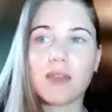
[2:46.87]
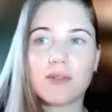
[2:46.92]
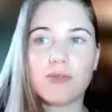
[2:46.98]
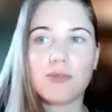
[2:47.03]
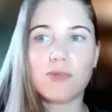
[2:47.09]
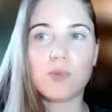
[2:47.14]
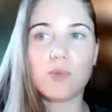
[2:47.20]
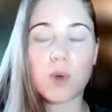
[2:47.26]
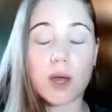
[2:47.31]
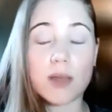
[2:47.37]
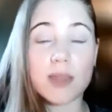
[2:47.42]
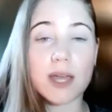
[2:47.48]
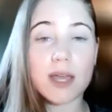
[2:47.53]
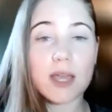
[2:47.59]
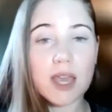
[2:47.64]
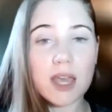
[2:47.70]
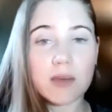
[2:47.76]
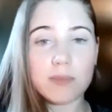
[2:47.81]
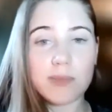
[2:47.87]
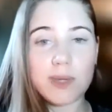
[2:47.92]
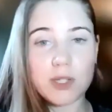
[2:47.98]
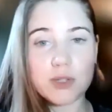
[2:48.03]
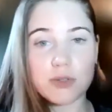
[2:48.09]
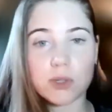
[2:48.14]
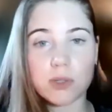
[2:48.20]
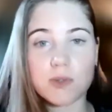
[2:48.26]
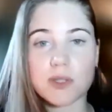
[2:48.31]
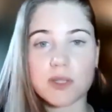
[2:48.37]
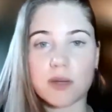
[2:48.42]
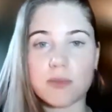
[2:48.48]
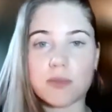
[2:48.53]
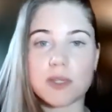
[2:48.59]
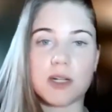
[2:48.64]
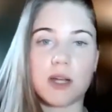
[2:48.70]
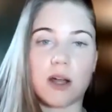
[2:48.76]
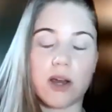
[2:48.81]
While that can be true in some
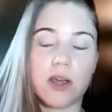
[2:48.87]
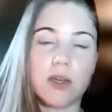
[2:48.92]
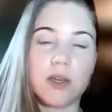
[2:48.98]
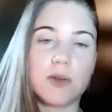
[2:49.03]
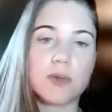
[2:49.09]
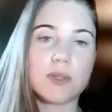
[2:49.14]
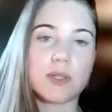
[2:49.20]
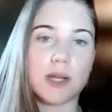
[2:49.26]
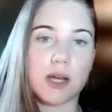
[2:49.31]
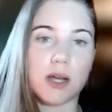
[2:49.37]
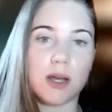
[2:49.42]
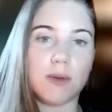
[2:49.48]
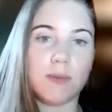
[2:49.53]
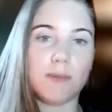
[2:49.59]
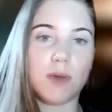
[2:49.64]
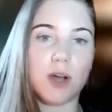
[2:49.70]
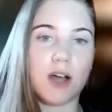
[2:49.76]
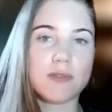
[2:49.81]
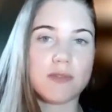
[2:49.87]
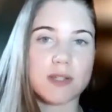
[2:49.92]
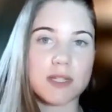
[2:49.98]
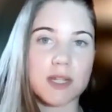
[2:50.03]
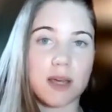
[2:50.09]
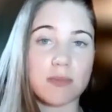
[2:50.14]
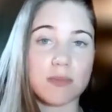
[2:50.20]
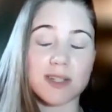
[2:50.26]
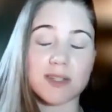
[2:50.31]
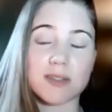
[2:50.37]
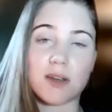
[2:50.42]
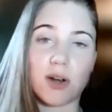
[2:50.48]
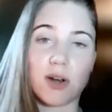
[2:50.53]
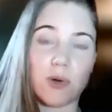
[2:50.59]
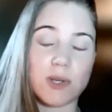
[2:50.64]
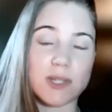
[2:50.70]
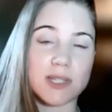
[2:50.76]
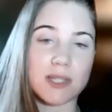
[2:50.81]
scenarios, oftentimes that's not
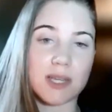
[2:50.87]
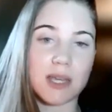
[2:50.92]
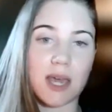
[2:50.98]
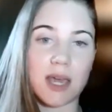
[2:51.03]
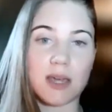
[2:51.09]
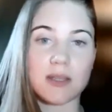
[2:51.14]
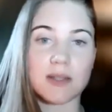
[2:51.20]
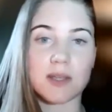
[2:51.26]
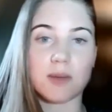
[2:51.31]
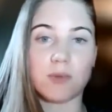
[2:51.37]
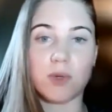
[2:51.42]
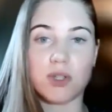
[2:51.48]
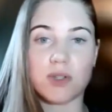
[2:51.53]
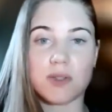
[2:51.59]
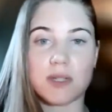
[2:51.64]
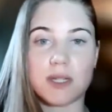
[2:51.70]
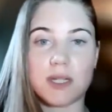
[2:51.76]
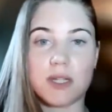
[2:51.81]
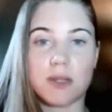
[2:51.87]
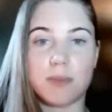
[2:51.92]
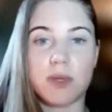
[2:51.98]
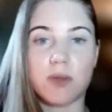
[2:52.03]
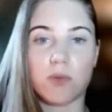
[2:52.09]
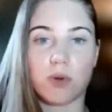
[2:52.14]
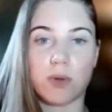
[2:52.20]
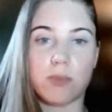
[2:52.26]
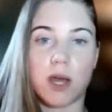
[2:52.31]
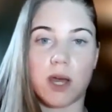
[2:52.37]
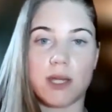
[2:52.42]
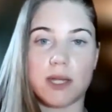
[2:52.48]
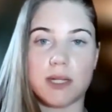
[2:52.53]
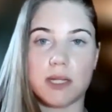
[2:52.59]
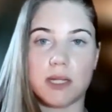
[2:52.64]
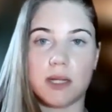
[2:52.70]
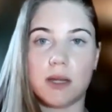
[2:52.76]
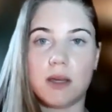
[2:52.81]
always the case, and we just need to be
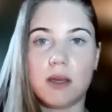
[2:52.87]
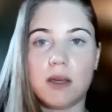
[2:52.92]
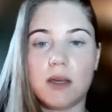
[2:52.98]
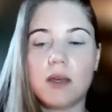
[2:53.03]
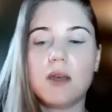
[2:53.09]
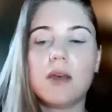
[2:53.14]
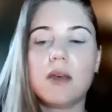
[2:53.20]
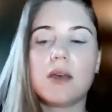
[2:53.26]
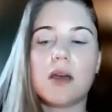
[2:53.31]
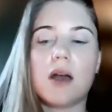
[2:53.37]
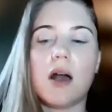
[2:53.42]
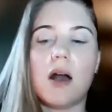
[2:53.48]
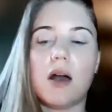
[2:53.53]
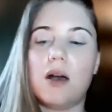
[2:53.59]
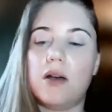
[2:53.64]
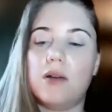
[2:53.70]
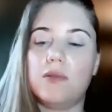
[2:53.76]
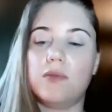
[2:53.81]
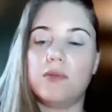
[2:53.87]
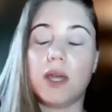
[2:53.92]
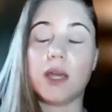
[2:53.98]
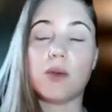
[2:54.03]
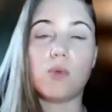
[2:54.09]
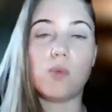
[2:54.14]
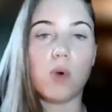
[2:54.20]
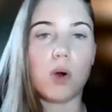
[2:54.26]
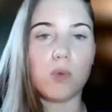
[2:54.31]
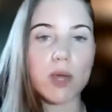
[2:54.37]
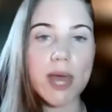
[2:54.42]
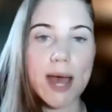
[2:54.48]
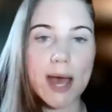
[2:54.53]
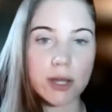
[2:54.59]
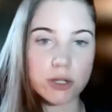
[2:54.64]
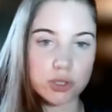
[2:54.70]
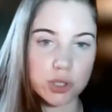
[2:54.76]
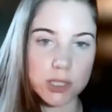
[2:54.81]
reminded of like what we
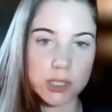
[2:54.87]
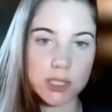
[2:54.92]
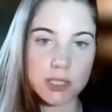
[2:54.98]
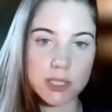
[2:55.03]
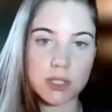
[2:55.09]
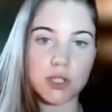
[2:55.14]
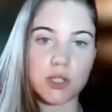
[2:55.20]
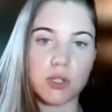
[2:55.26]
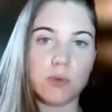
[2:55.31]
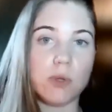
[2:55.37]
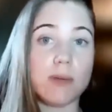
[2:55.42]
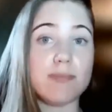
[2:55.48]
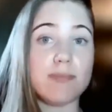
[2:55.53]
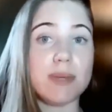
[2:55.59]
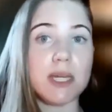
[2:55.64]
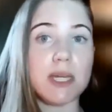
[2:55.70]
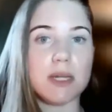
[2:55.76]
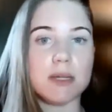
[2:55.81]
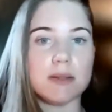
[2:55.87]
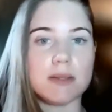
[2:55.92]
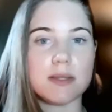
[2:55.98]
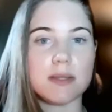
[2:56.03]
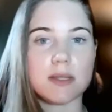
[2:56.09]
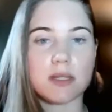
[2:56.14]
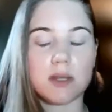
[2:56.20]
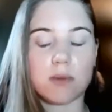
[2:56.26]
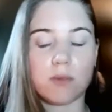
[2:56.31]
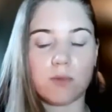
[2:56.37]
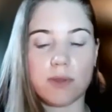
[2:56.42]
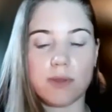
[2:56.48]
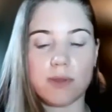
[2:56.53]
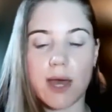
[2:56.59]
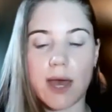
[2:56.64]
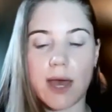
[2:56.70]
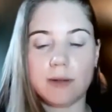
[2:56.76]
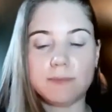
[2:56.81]
actually need to do and be consistent with
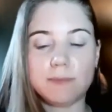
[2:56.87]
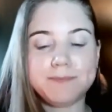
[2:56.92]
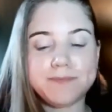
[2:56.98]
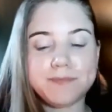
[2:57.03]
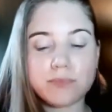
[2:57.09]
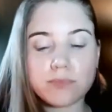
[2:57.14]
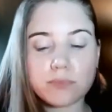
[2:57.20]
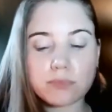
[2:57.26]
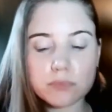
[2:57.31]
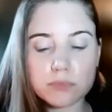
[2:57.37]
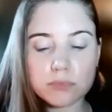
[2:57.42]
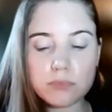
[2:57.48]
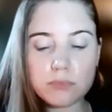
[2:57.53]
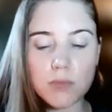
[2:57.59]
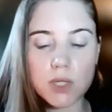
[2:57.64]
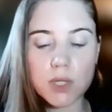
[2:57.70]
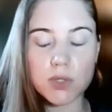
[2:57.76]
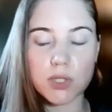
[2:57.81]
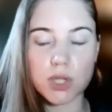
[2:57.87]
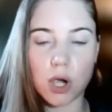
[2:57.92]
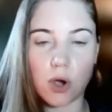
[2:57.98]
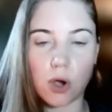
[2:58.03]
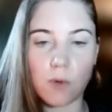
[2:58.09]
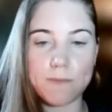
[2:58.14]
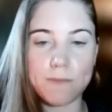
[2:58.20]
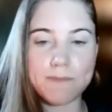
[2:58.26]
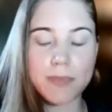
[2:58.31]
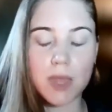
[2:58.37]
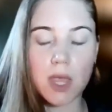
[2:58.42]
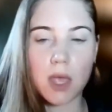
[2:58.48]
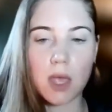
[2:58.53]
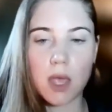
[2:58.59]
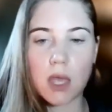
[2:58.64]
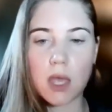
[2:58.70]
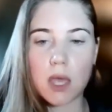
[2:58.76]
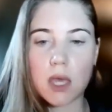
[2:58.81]
that. So
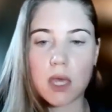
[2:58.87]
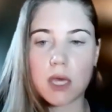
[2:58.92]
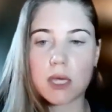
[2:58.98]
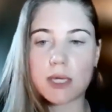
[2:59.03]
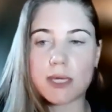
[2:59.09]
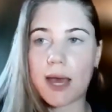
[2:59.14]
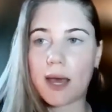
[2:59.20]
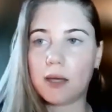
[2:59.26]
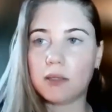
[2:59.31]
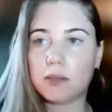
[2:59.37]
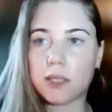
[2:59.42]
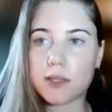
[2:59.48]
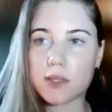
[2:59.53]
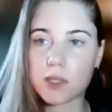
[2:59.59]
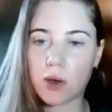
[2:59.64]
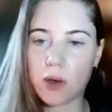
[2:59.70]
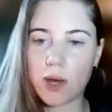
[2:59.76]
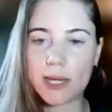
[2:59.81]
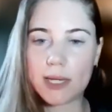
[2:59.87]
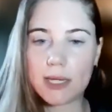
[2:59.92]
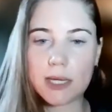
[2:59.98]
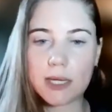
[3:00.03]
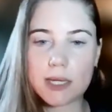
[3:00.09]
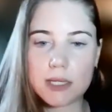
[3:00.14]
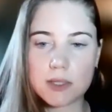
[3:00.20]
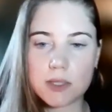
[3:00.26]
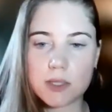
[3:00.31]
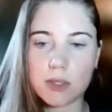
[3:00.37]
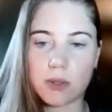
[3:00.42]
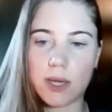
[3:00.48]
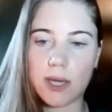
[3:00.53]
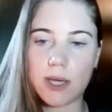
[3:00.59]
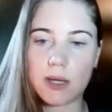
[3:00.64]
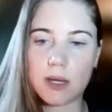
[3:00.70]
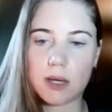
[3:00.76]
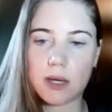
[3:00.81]
yeah, let's go ahead and get into
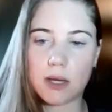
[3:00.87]
it.